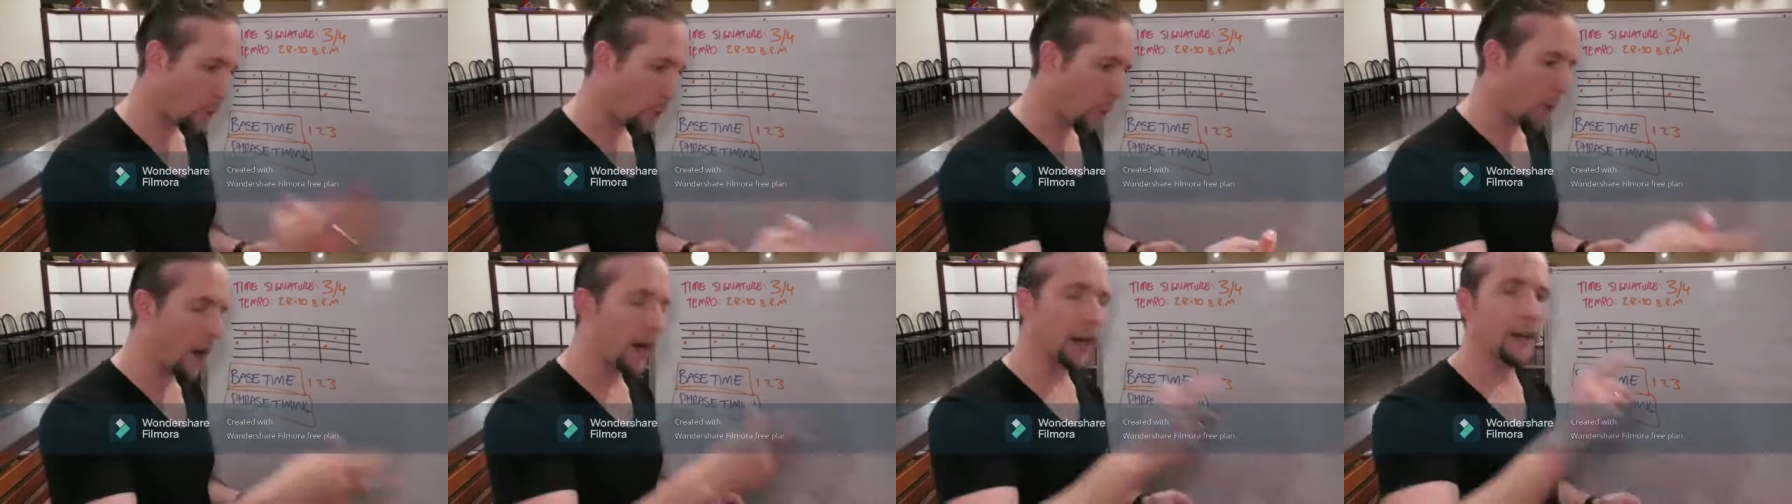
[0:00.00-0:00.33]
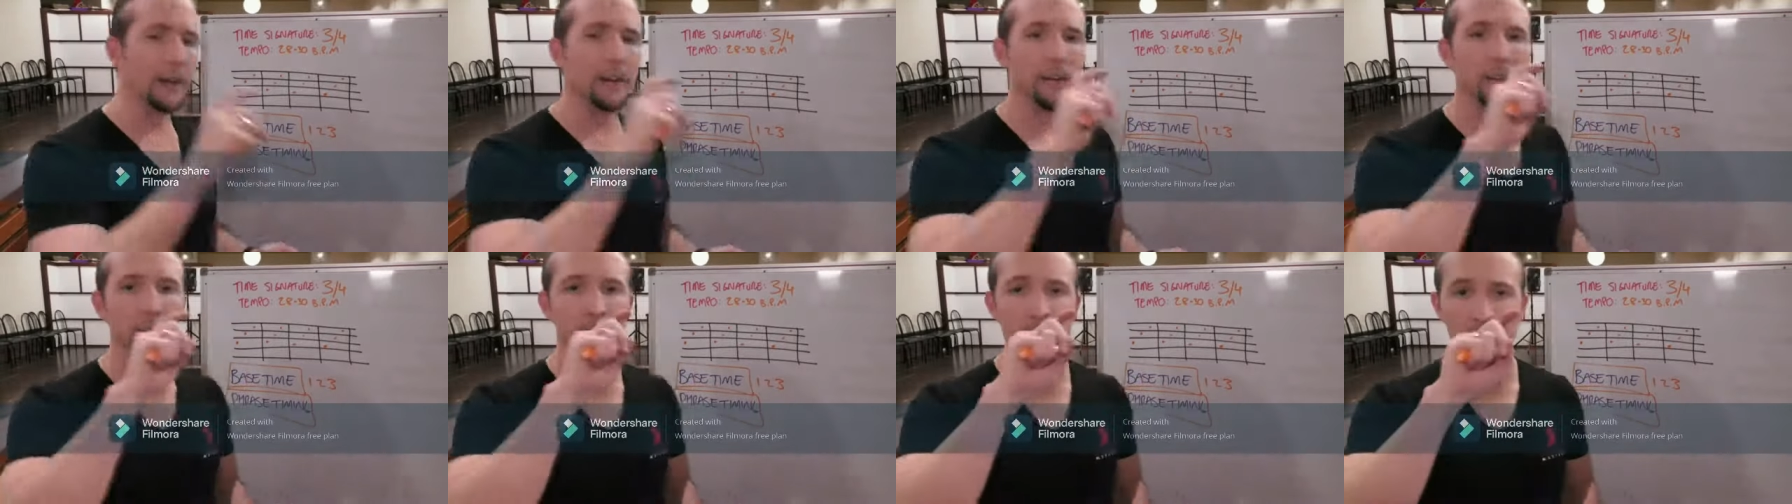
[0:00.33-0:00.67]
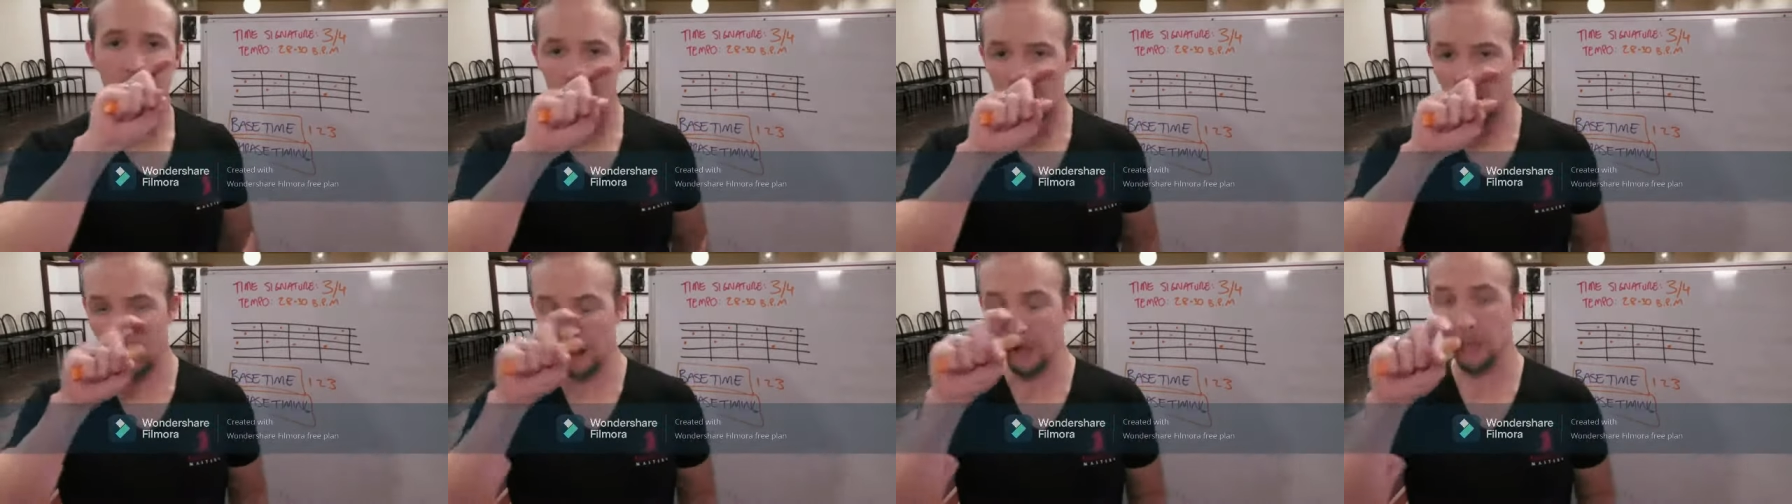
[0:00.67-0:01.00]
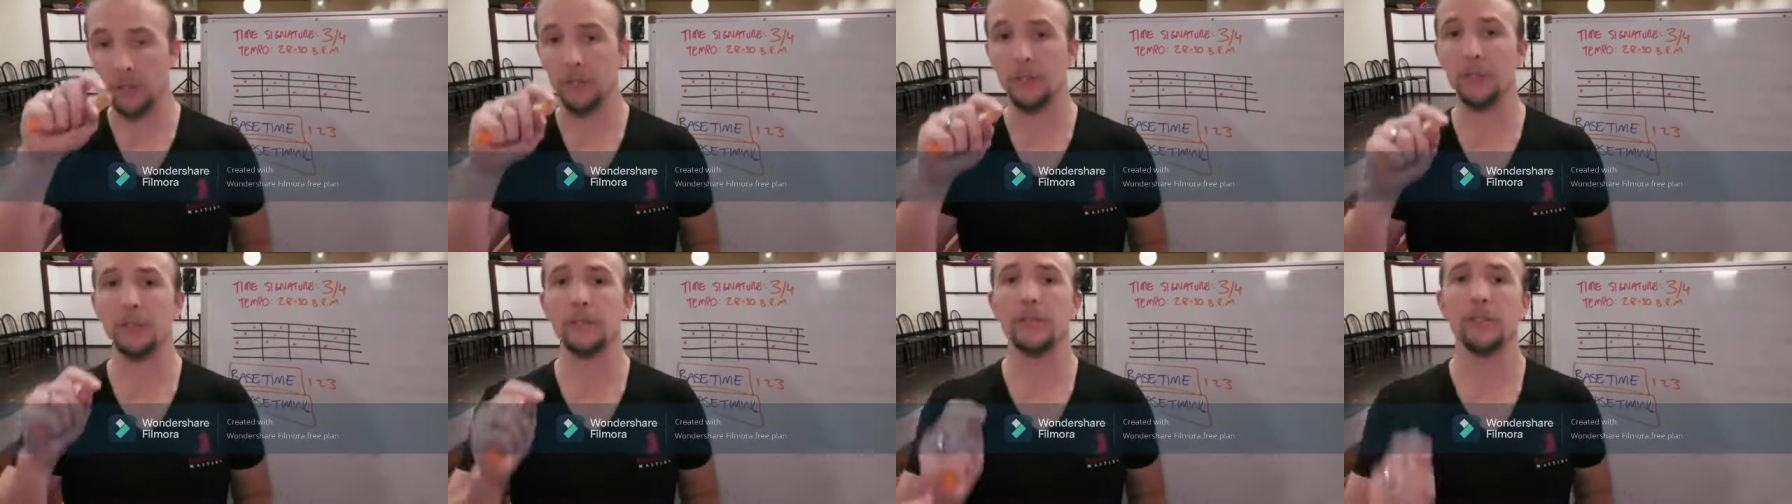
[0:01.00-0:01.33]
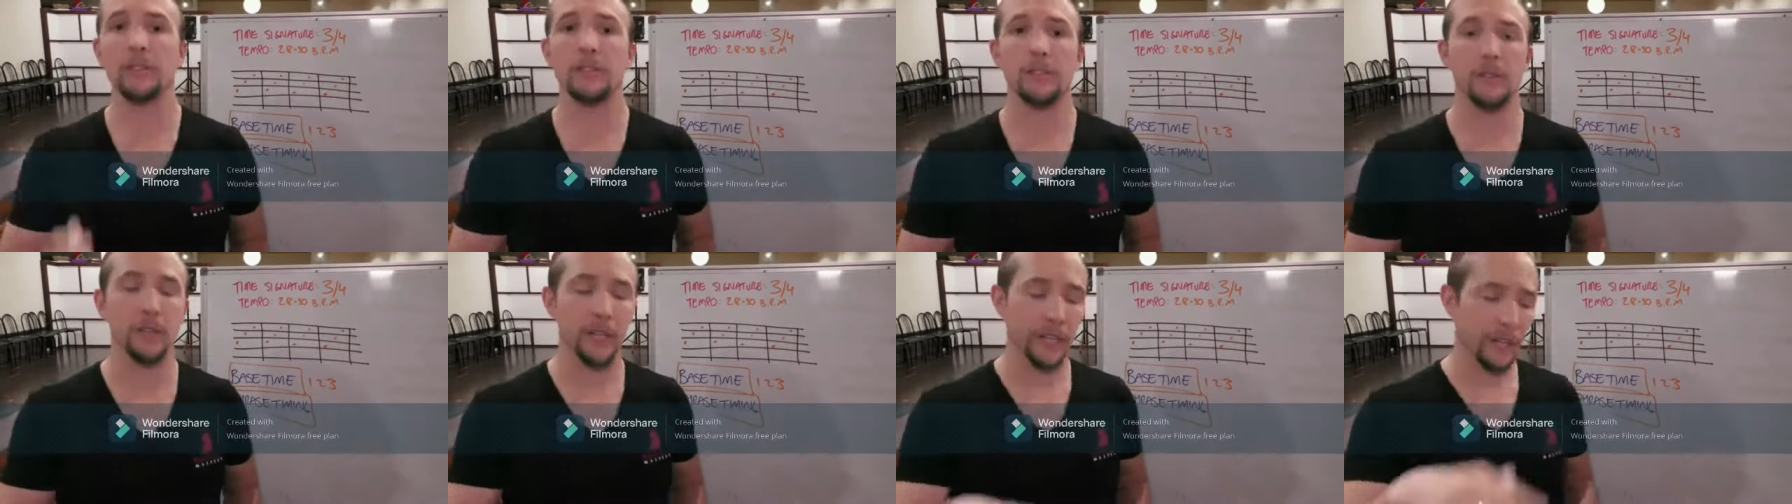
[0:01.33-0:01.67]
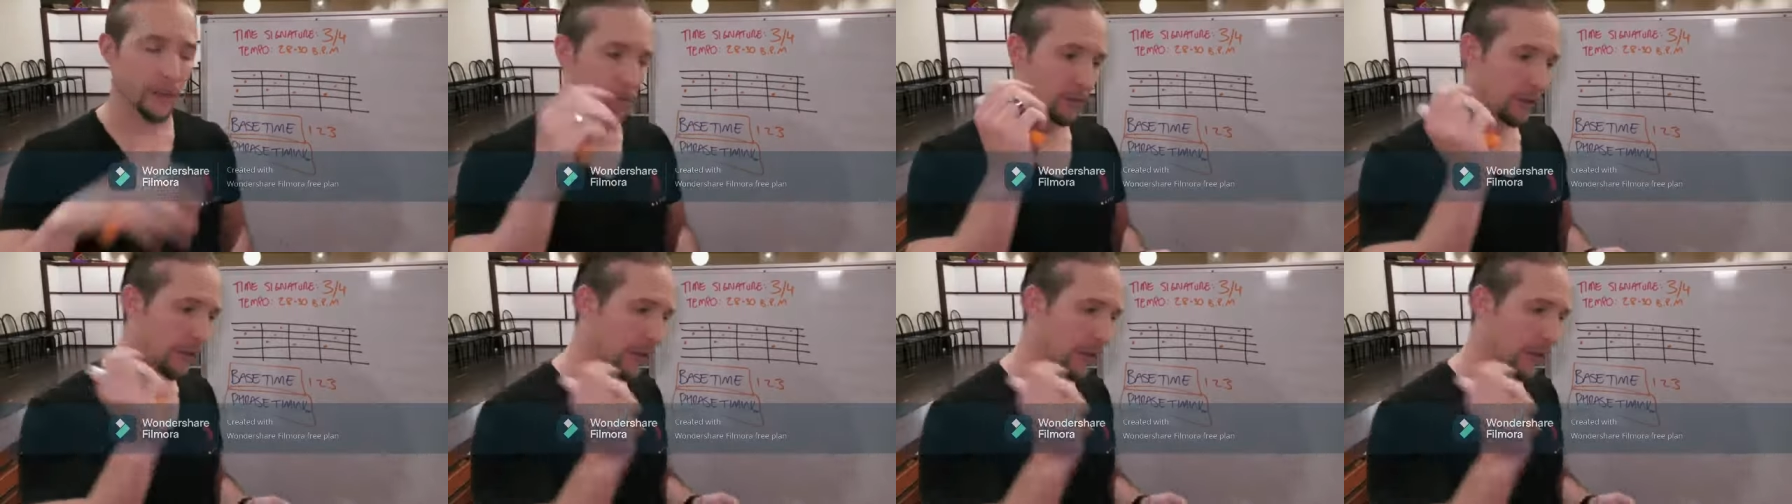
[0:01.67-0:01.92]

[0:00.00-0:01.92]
1, 2, 3.